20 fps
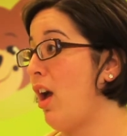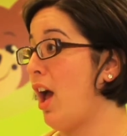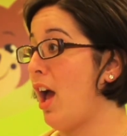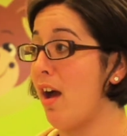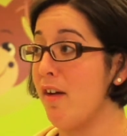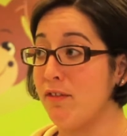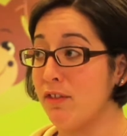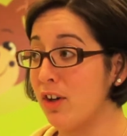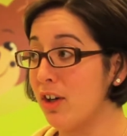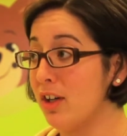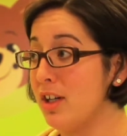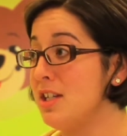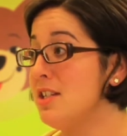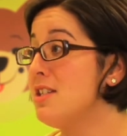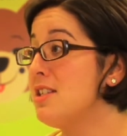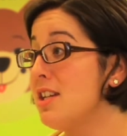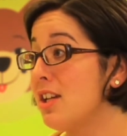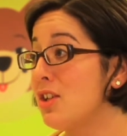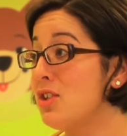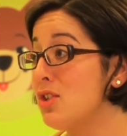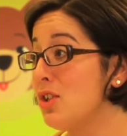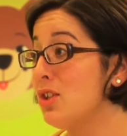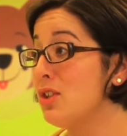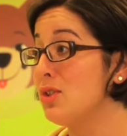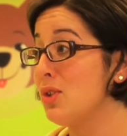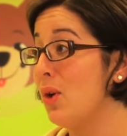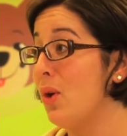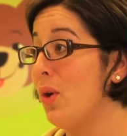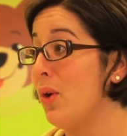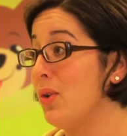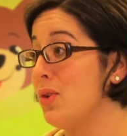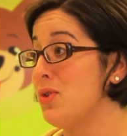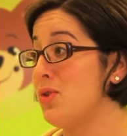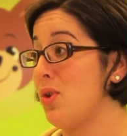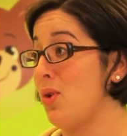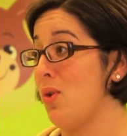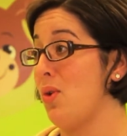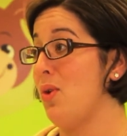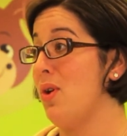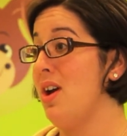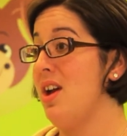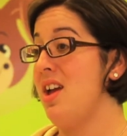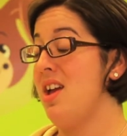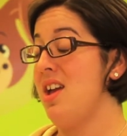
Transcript: ever. He's 6 years old. So